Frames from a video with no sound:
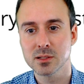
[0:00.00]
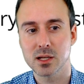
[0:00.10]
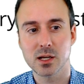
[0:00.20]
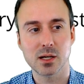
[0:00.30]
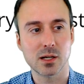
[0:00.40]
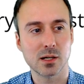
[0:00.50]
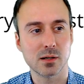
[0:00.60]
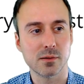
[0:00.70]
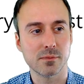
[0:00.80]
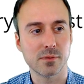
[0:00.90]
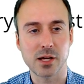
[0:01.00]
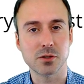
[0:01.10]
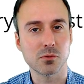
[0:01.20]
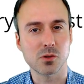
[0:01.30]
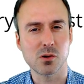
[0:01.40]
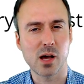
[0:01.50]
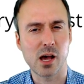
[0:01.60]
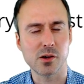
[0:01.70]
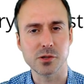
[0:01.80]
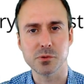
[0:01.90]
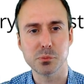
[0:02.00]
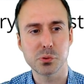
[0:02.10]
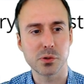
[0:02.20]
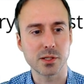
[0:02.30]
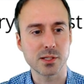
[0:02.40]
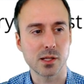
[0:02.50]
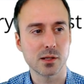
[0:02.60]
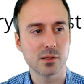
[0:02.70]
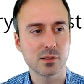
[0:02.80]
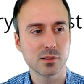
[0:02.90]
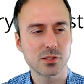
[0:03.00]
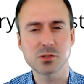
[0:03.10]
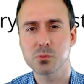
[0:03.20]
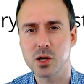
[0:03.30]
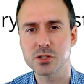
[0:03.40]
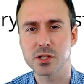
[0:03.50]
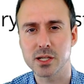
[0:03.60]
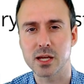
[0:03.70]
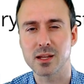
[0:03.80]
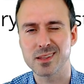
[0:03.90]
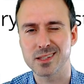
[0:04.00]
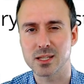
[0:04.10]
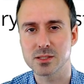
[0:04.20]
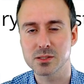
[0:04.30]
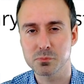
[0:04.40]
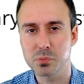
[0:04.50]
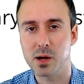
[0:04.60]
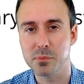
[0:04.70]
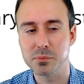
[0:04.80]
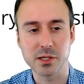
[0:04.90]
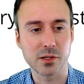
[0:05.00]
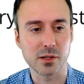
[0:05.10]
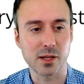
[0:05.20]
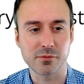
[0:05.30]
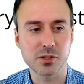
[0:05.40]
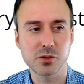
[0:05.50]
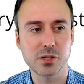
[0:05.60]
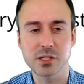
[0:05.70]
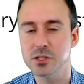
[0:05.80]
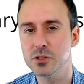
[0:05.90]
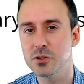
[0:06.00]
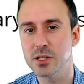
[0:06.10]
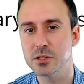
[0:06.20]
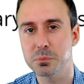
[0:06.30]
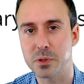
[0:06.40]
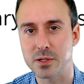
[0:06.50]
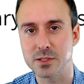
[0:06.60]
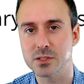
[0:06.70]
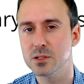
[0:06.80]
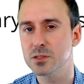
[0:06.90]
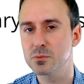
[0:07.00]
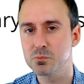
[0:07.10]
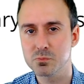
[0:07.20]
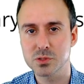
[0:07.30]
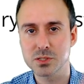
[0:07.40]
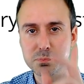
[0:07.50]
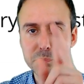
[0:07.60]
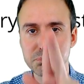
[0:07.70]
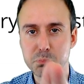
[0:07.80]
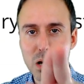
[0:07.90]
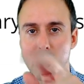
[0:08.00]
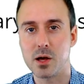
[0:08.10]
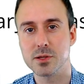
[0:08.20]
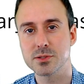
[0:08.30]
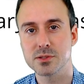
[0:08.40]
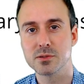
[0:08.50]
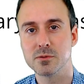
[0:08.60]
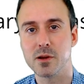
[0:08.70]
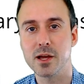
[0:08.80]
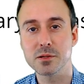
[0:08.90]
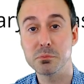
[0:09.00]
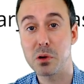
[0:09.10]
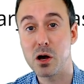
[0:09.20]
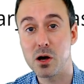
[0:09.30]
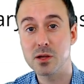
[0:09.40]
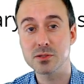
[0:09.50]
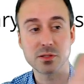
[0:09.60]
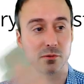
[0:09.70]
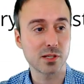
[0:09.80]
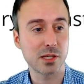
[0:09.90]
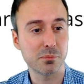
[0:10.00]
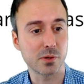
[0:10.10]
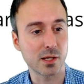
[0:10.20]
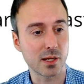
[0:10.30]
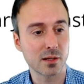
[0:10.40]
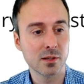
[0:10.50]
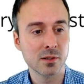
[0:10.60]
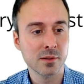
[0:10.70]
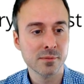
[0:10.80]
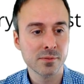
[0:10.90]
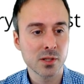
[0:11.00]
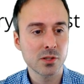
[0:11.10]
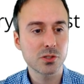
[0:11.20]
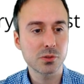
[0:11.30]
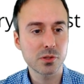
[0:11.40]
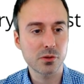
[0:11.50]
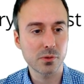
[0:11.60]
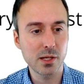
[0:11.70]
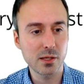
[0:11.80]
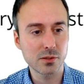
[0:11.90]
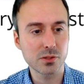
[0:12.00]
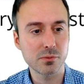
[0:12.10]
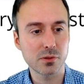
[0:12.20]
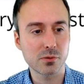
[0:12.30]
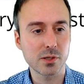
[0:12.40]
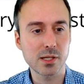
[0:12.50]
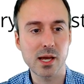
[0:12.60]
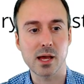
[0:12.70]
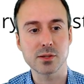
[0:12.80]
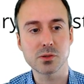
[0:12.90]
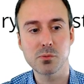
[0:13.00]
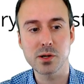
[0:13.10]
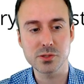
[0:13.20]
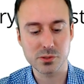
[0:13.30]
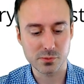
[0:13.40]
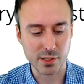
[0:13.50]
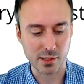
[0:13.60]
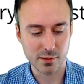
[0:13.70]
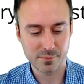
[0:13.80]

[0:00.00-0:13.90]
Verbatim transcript: Um, I don't know how you would print it. Just watch it again. I think that's probably good enough. You don't need you don't need to print it. Just pause, right? Pause and keep reading. Two and three, two and three, yeah. So where's three?